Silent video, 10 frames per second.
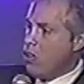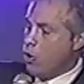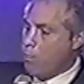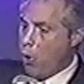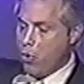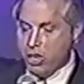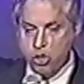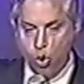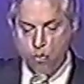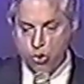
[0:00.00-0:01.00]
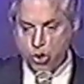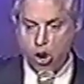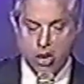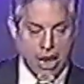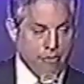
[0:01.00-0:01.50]
their, their ponies over
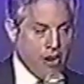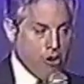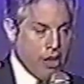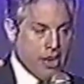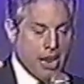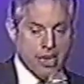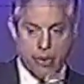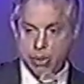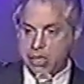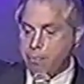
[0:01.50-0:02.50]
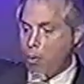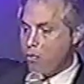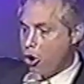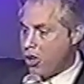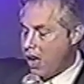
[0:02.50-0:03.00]
to our campfire late at night, and they would
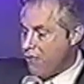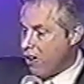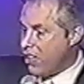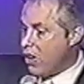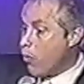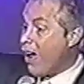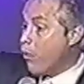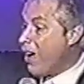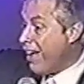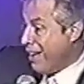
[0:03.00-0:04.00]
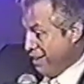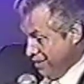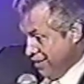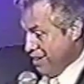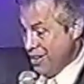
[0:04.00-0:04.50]
tip over our campfire, then they ride away.
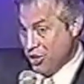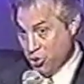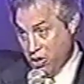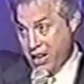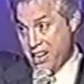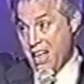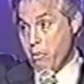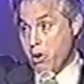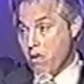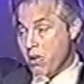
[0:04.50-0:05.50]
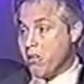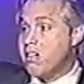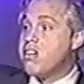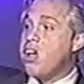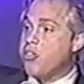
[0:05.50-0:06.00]
So late at night, we would go over there
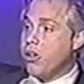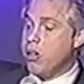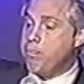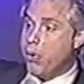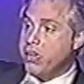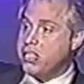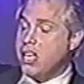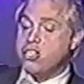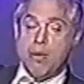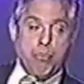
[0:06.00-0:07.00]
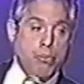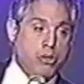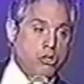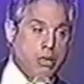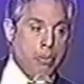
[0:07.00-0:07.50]
and cut the little ponies' heads off,
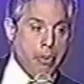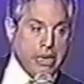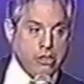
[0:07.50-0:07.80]
put them in their sleeper